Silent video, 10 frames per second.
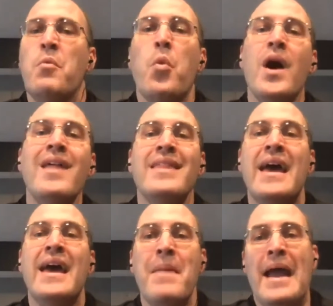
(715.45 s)
And then
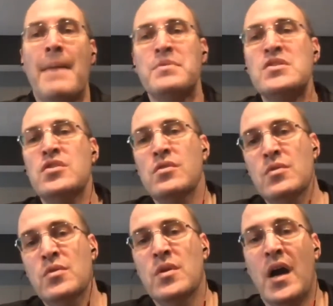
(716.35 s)
what that maps
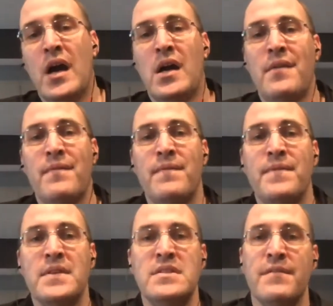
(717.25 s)
to on